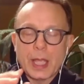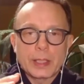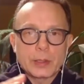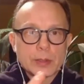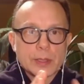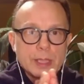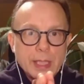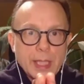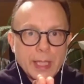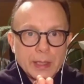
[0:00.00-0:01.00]
And you'll see
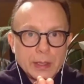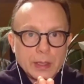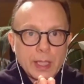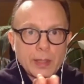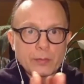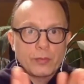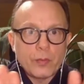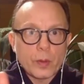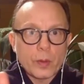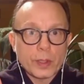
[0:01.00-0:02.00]
that
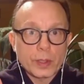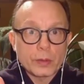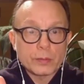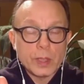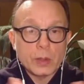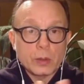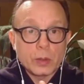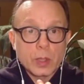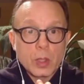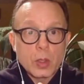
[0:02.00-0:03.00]
fork in the road
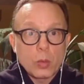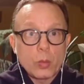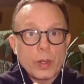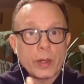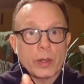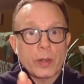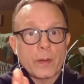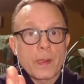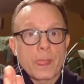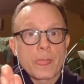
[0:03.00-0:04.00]

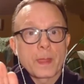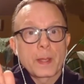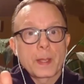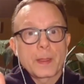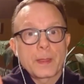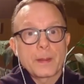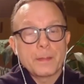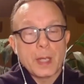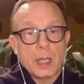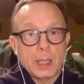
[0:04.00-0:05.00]
where the
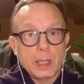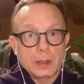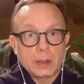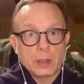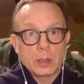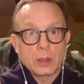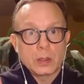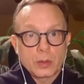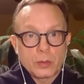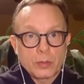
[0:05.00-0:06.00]
mind,
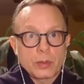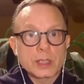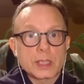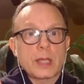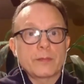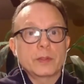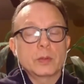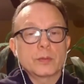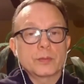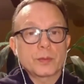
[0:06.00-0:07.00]
through this
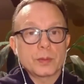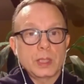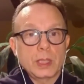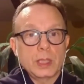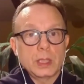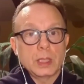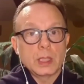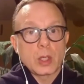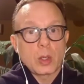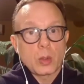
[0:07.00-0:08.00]
avenue of greed,
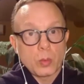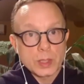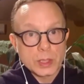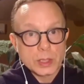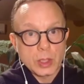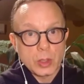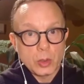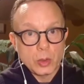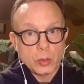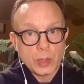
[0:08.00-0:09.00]
wants to
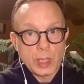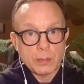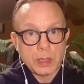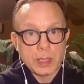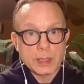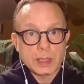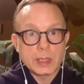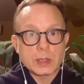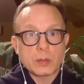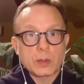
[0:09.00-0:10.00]
own that
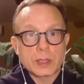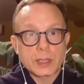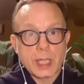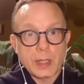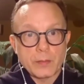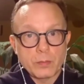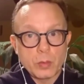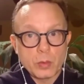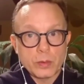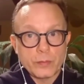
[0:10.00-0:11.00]
pleasantness, wants to have
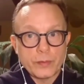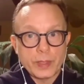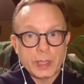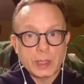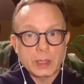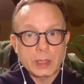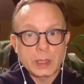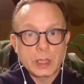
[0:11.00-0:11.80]
more of it.